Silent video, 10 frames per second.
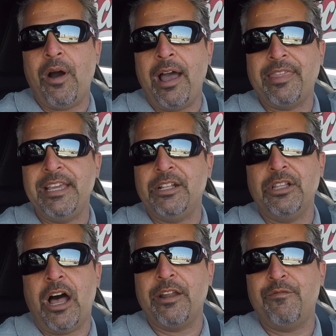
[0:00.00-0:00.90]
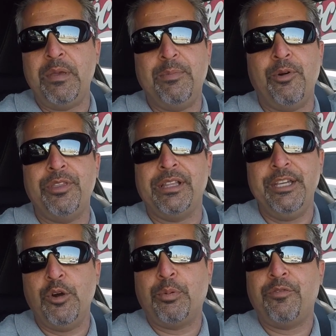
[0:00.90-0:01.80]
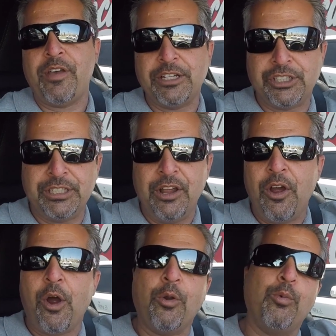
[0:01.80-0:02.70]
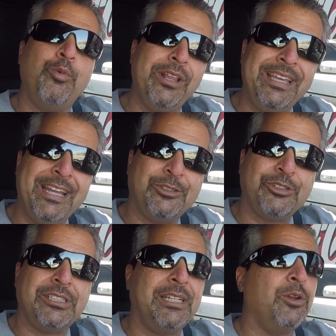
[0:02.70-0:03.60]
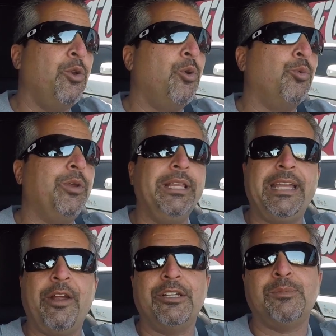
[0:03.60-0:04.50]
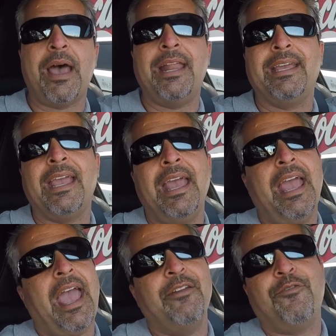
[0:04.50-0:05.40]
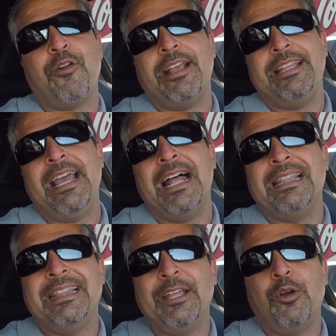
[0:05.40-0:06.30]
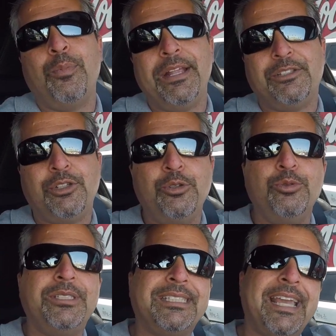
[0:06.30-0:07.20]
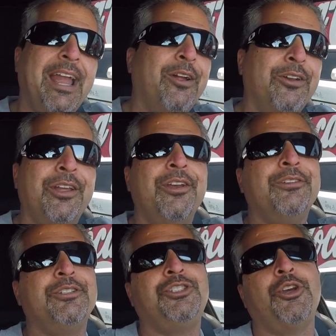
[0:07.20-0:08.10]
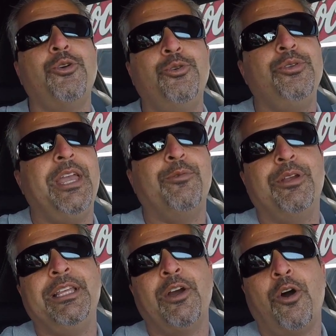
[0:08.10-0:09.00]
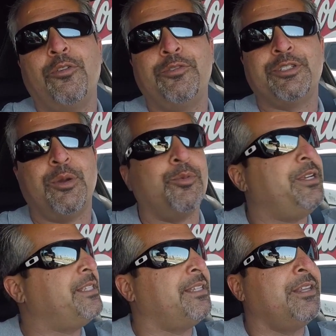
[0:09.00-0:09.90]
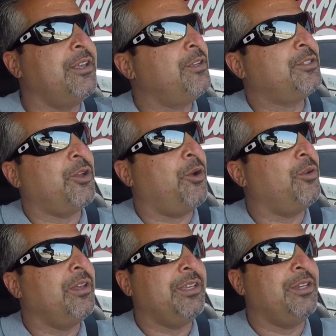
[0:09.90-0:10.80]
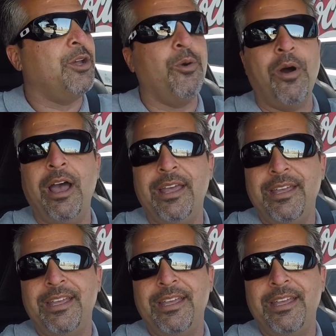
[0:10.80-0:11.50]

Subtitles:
I think a lot of people in the legal profession are really interesting, really charismatic, and frankly a little bit too scared to show who they really are for some reason. So you know what?